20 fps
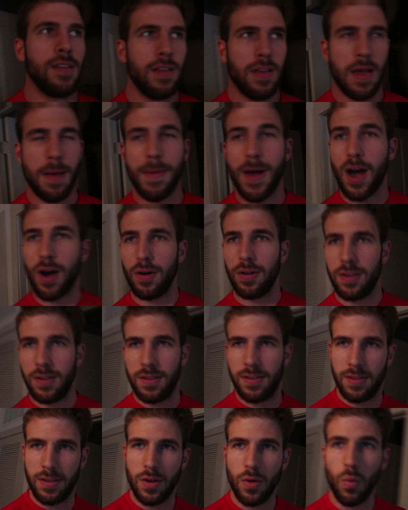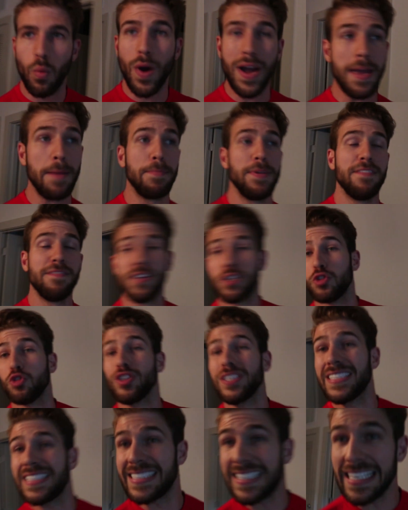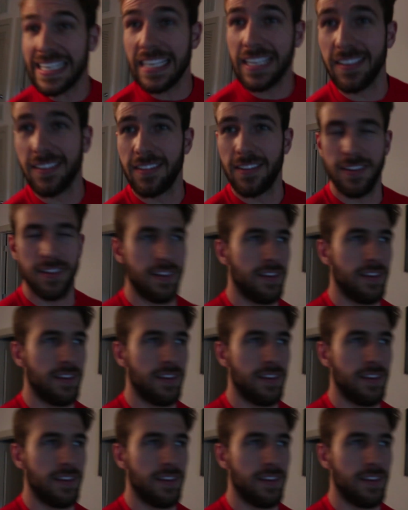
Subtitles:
about what can be visually seen